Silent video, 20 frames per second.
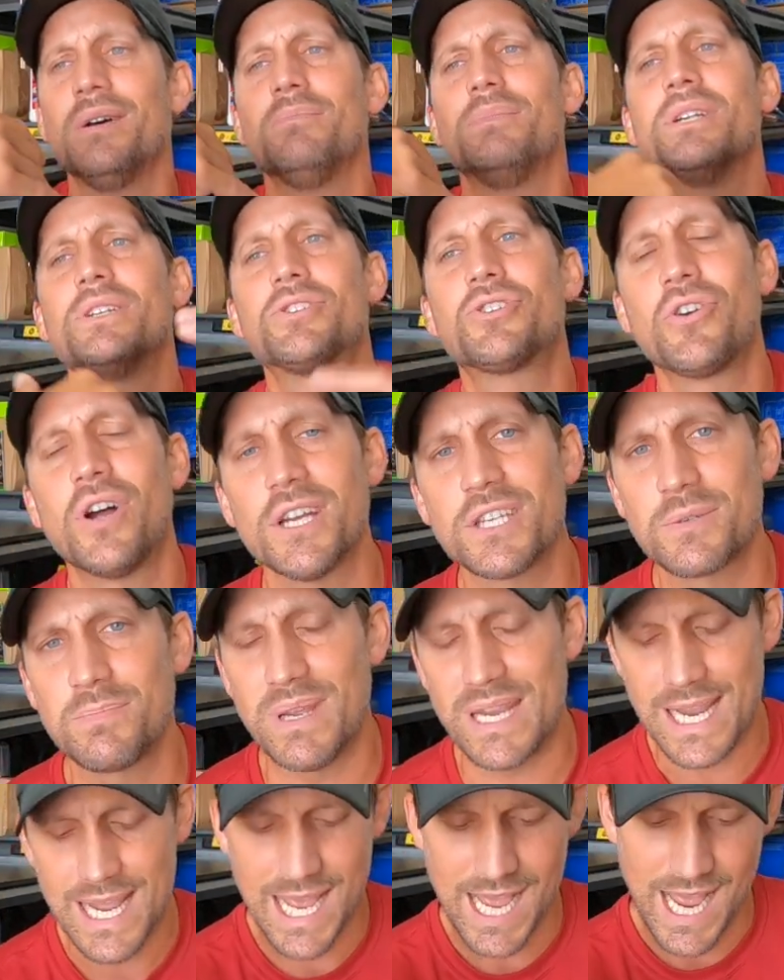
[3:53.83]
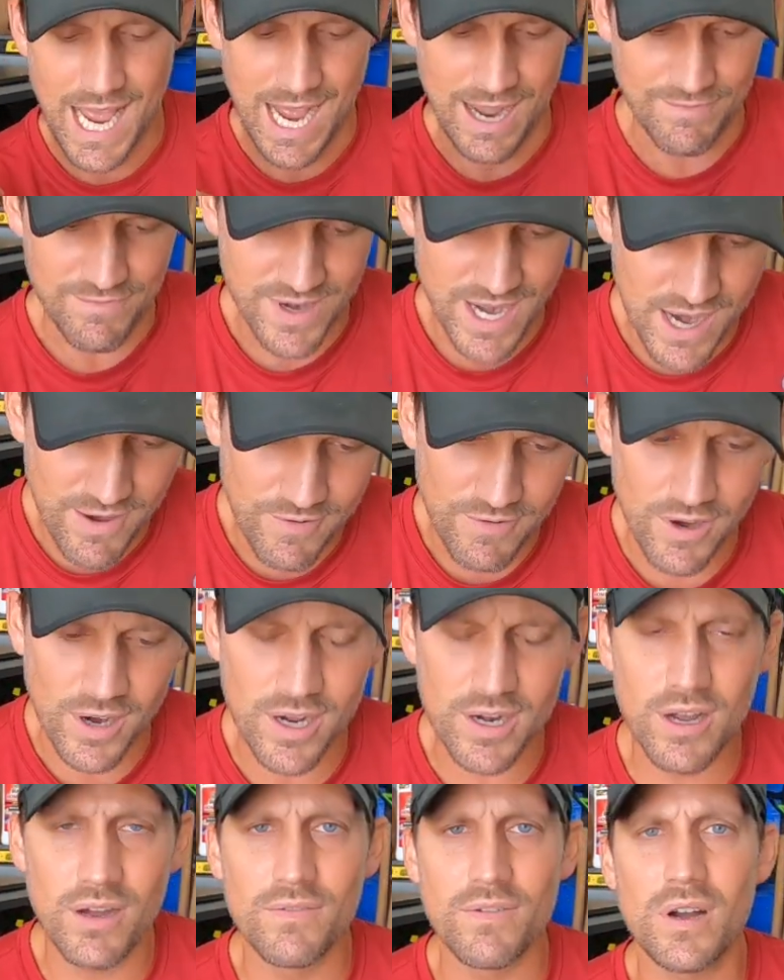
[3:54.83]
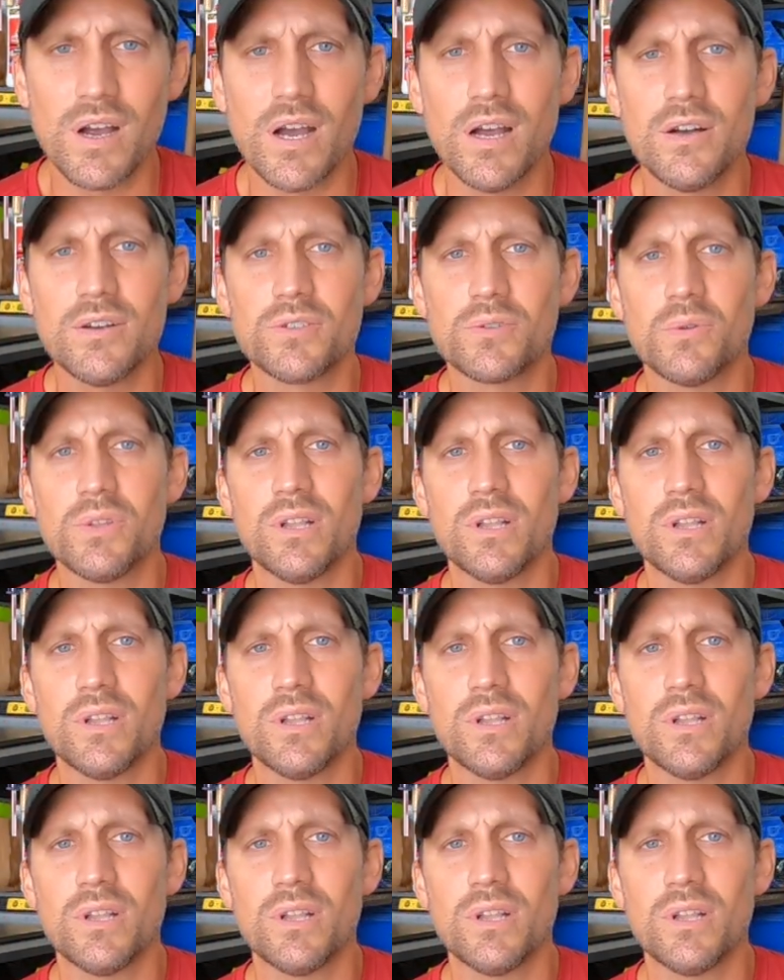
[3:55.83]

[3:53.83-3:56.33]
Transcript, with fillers: But trust me, I've never run over a hose